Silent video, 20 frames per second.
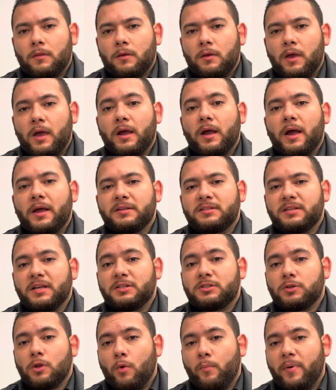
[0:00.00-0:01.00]
Hey guys,
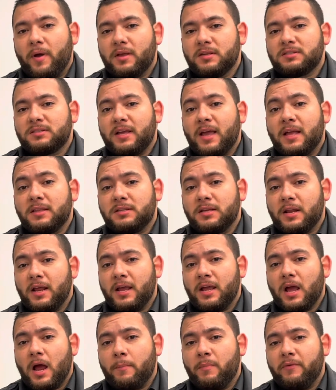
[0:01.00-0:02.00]
it's Lopez, and
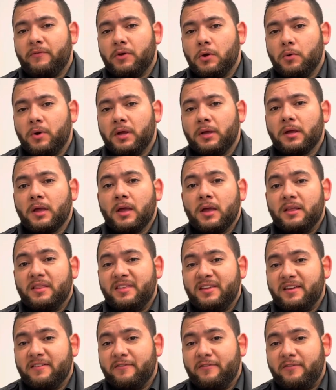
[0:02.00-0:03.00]
today I'm reviewing
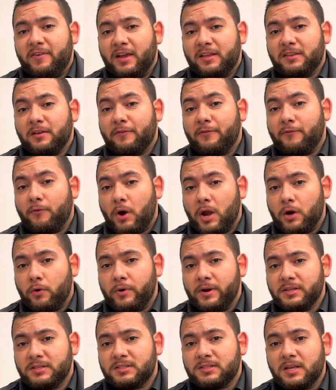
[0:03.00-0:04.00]
the Invicta
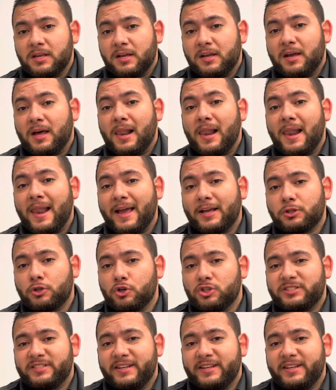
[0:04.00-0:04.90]
Fragrance Collector's